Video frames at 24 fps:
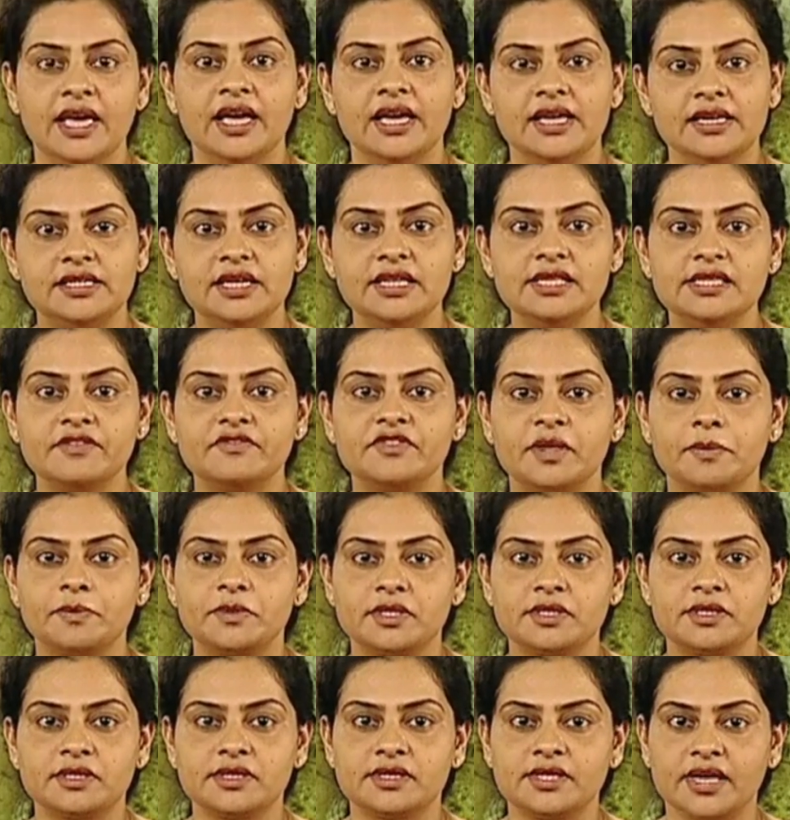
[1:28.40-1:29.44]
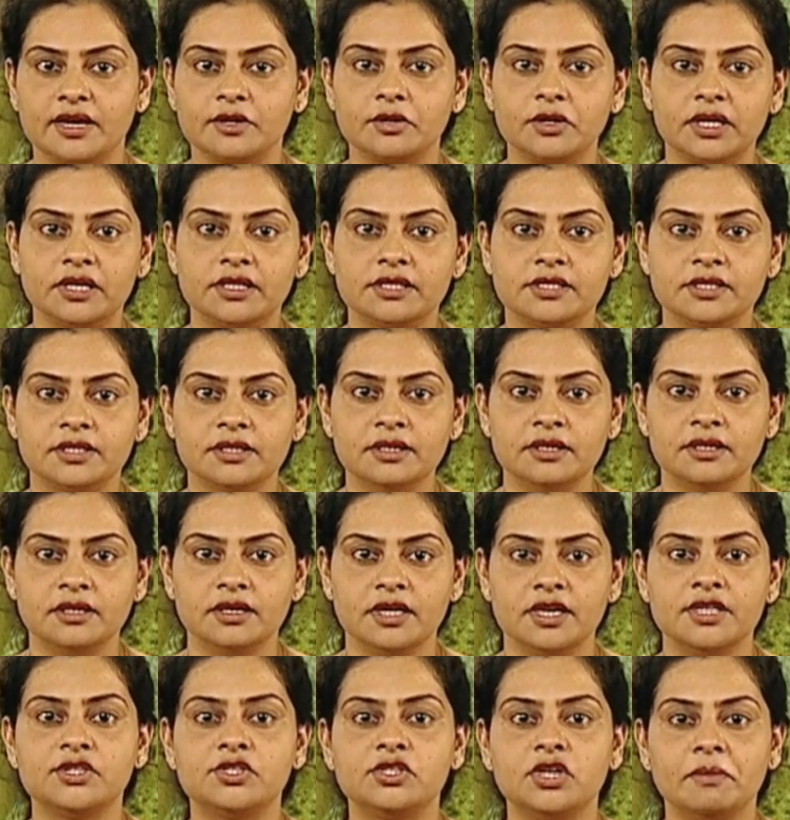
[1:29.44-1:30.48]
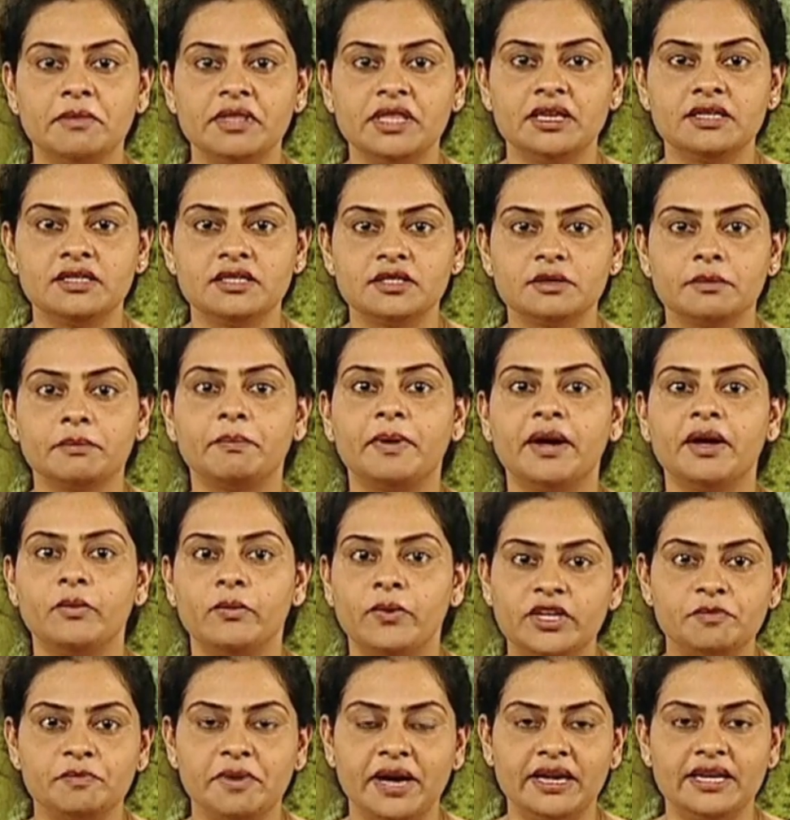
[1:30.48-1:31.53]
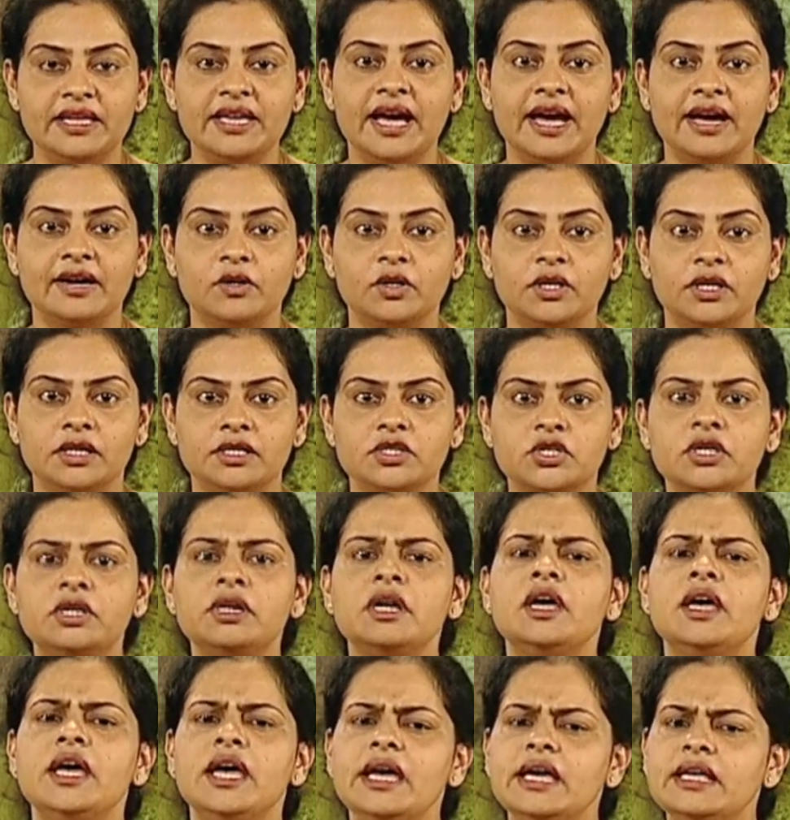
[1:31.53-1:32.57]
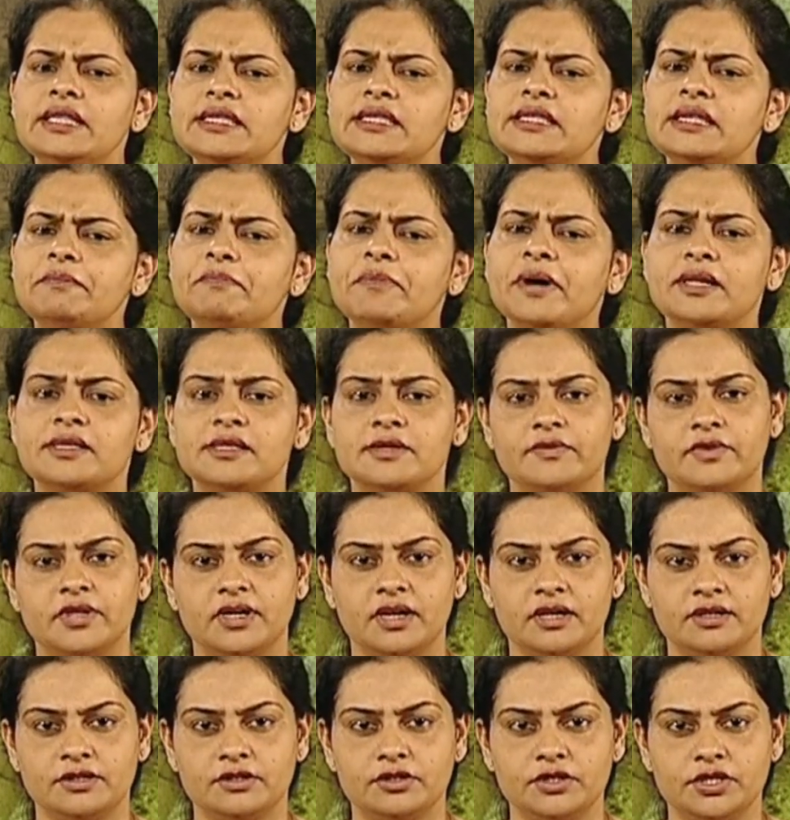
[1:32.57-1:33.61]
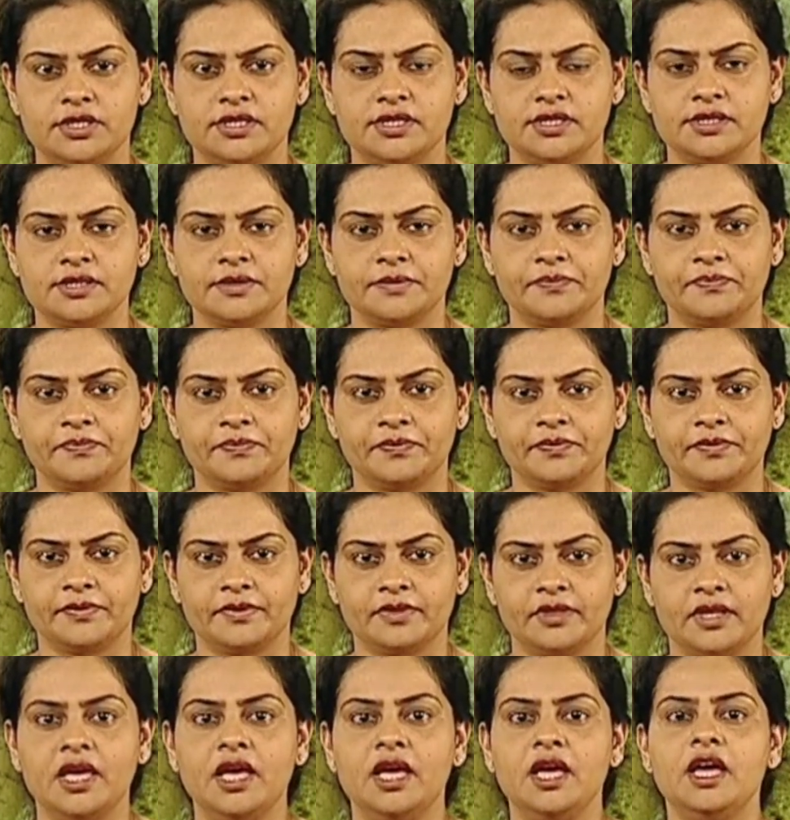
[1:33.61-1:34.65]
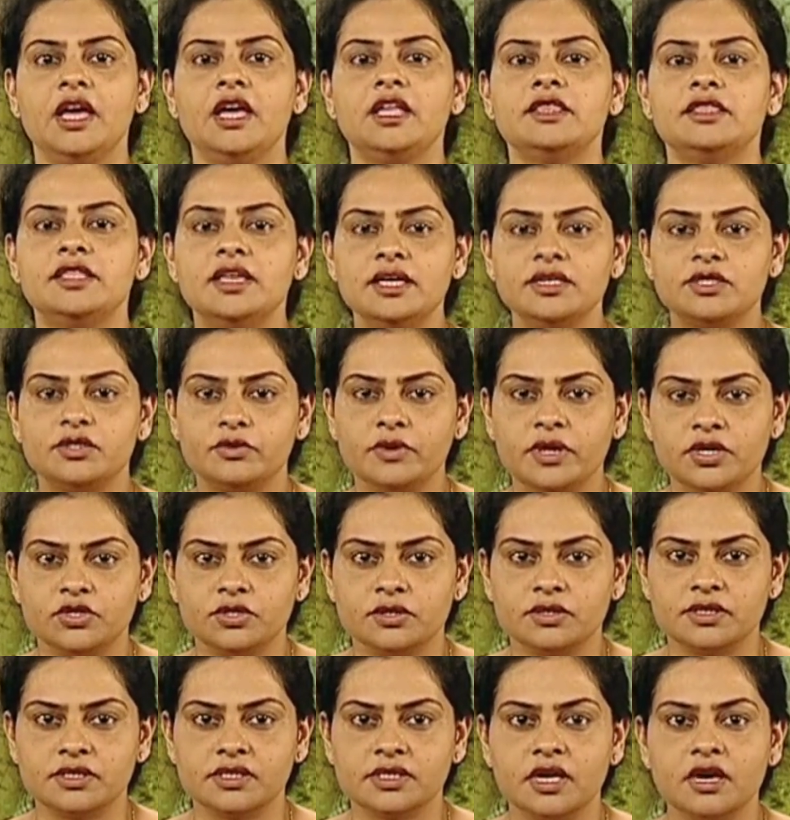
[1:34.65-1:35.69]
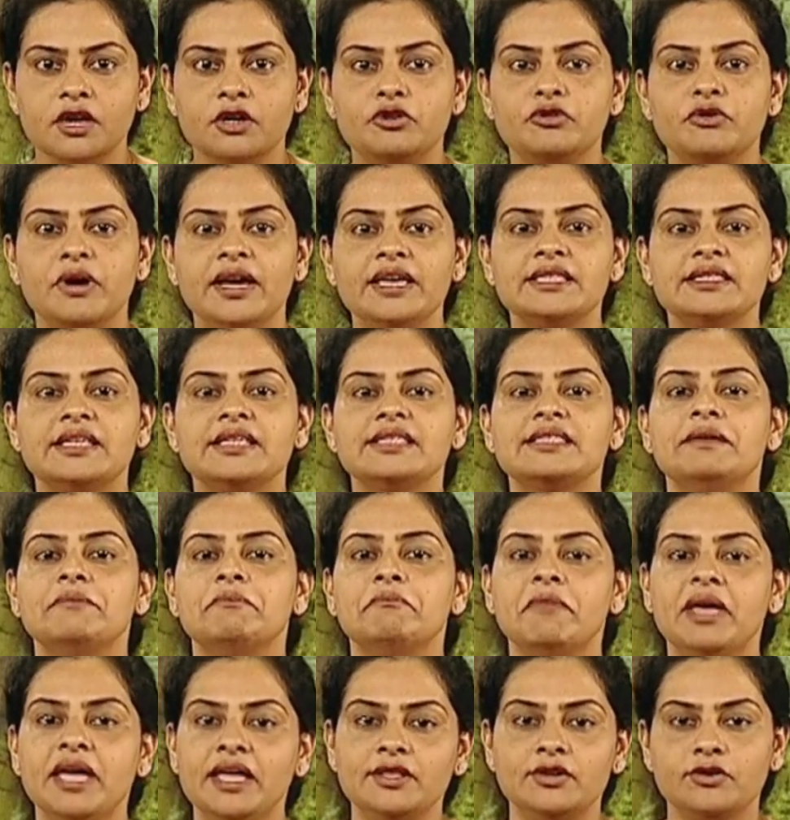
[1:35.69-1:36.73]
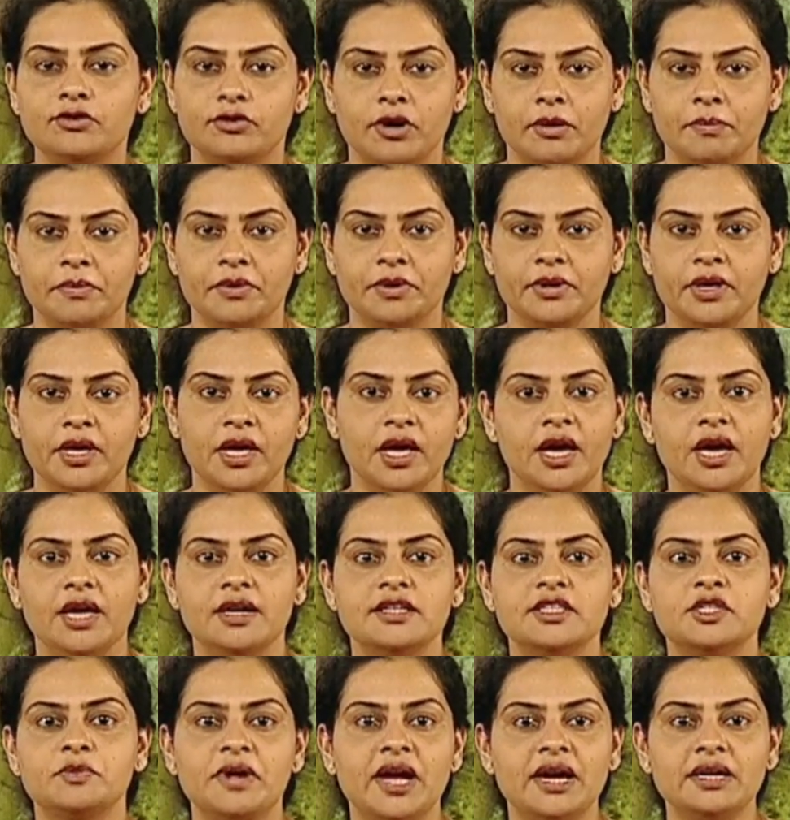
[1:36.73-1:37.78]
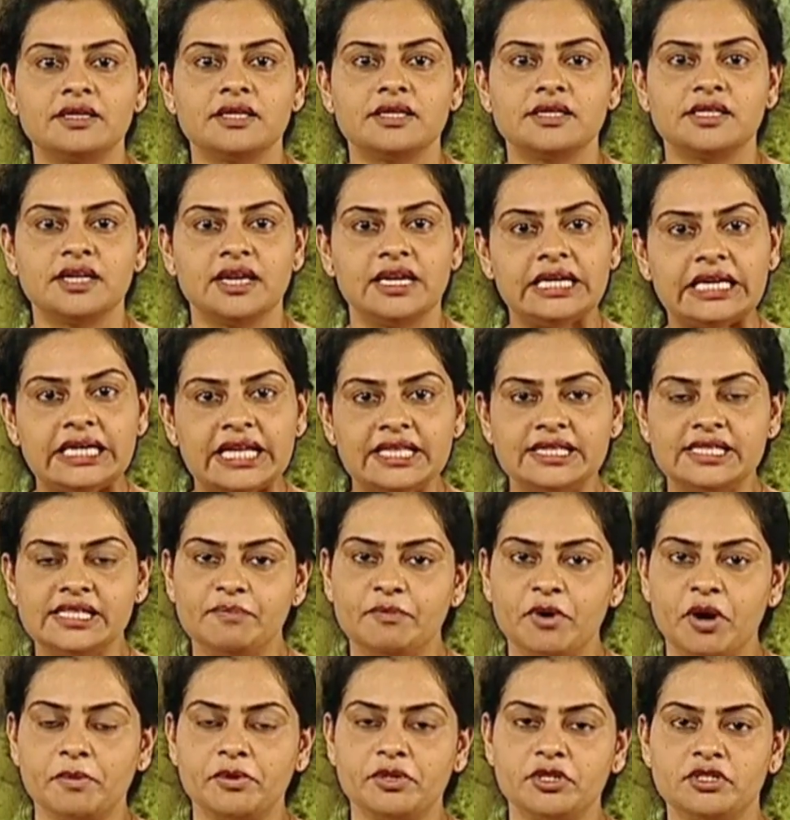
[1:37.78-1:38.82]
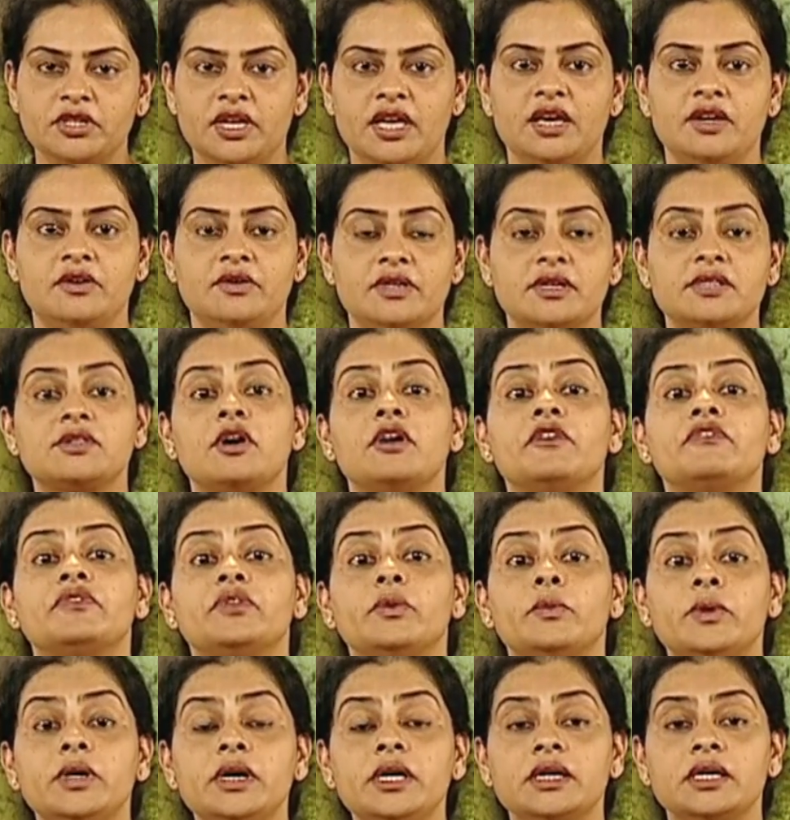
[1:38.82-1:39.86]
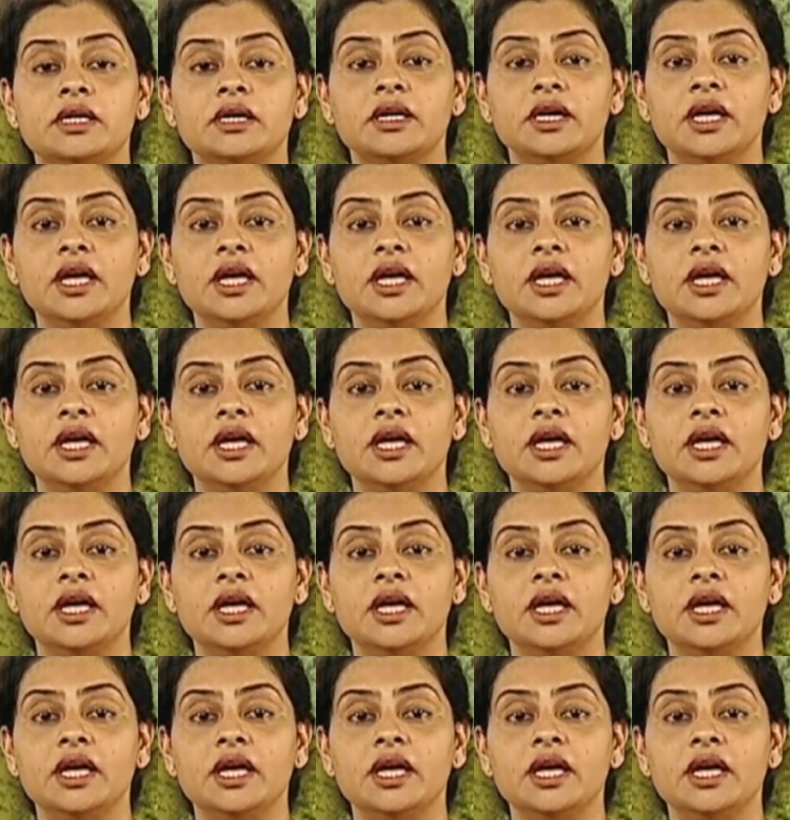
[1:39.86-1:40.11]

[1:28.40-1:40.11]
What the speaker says: Intensive subsistence agriculture is dominated by wet paddy agriculture in some parts of the countries. In these regions, rice is the main crop. It is practiced in densely populated areas of the world.